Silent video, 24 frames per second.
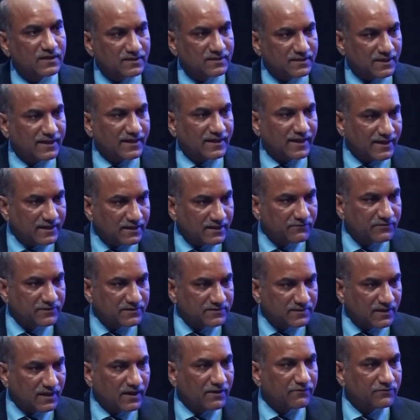that enough
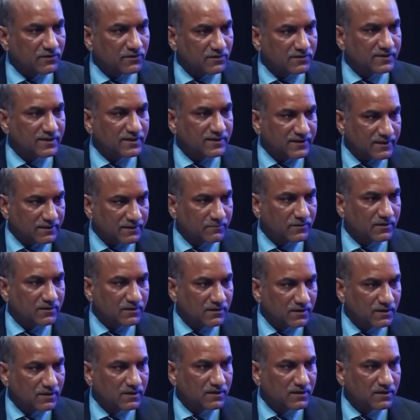is left on their table